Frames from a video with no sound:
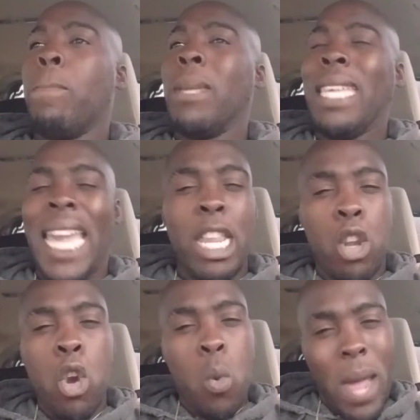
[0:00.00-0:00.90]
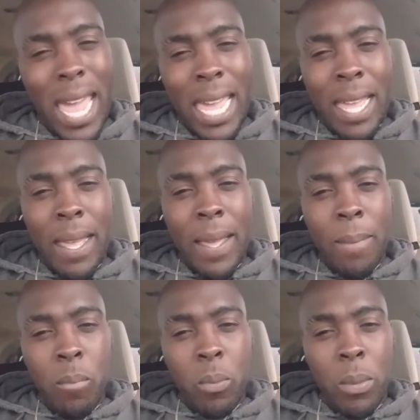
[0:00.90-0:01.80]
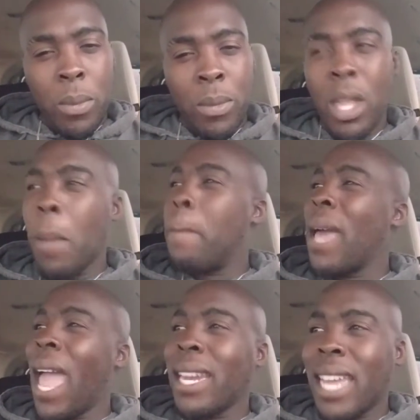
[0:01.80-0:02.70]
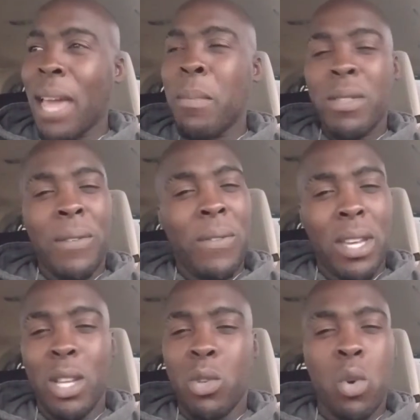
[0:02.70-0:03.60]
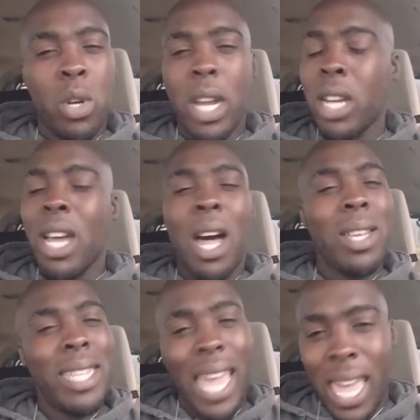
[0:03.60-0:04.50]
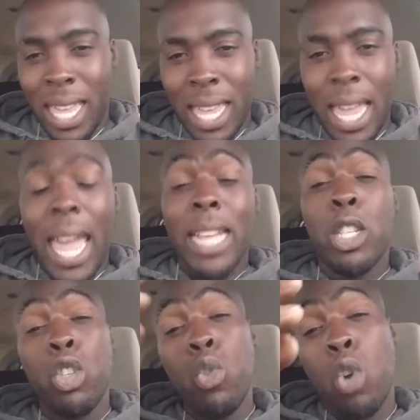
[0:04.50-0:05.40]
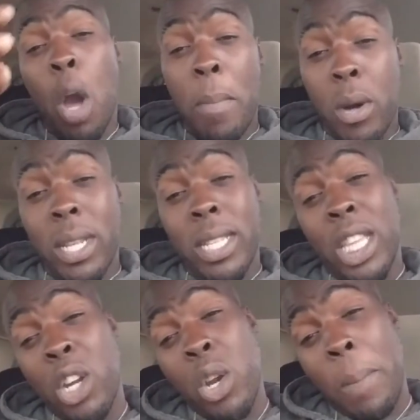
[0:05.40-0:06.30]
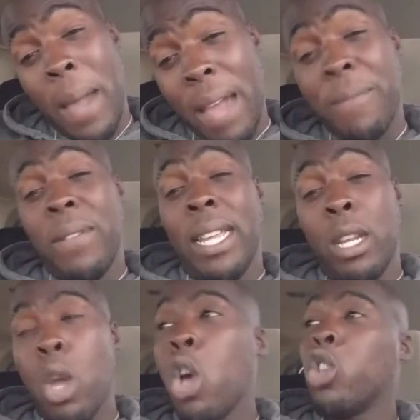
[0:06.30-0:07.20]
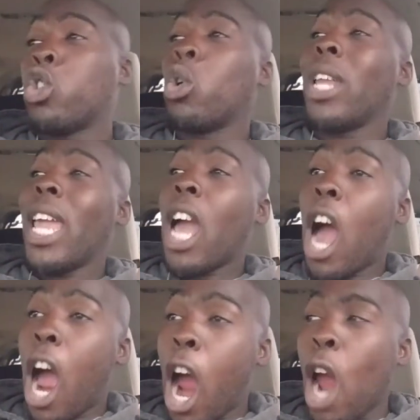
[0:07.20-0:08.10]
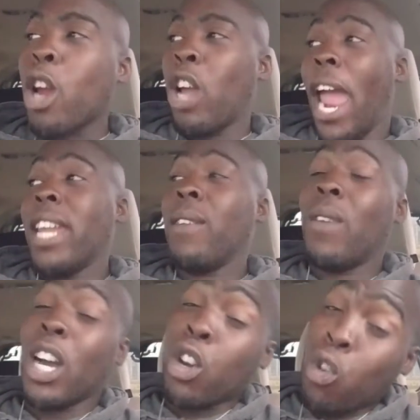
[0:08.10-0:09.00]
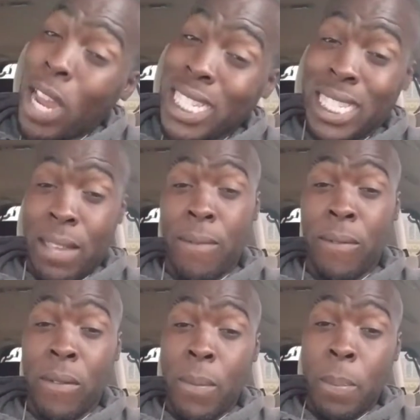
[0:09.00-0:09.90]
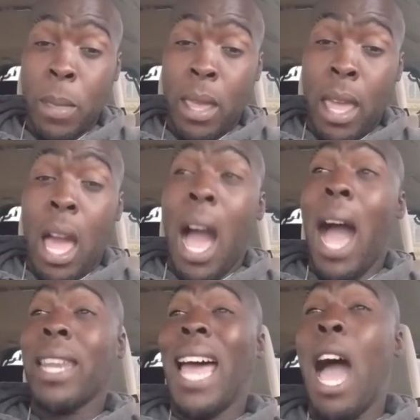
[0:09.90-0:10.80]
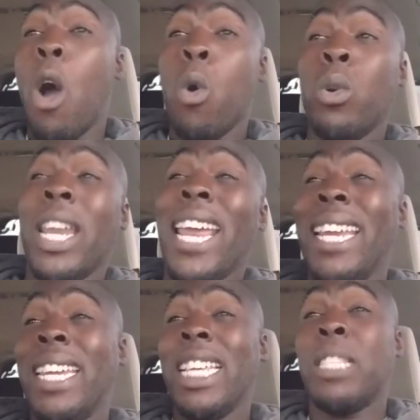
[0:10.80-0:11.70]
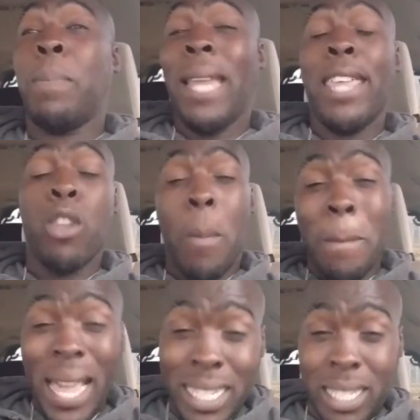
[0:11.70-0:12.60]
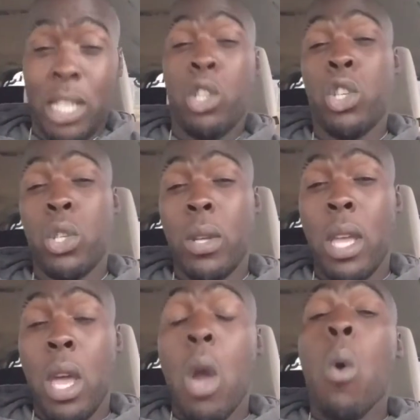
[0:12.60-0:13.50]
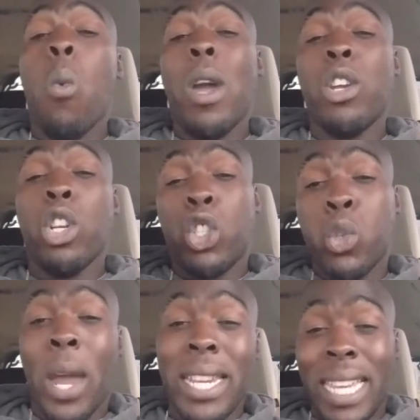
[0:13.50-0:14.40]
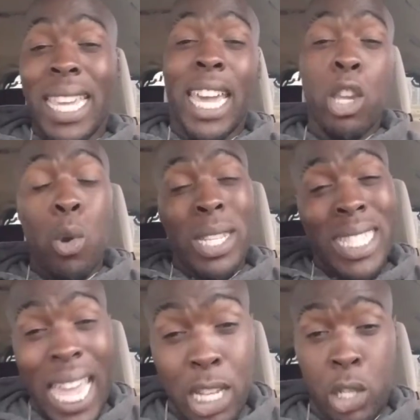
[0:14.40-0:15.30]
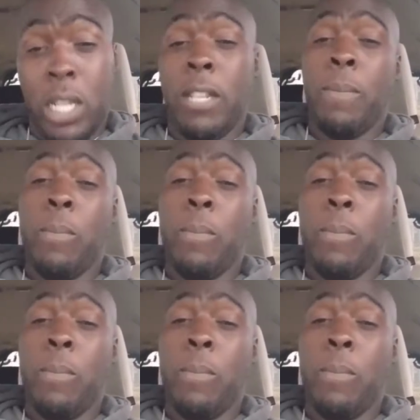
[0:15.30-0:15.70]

get their way. They'll bang that motherfucking door down all day until you come out and take their pamphlet. So they are kind of aggressive on how they display their message when they're trying to get your attention.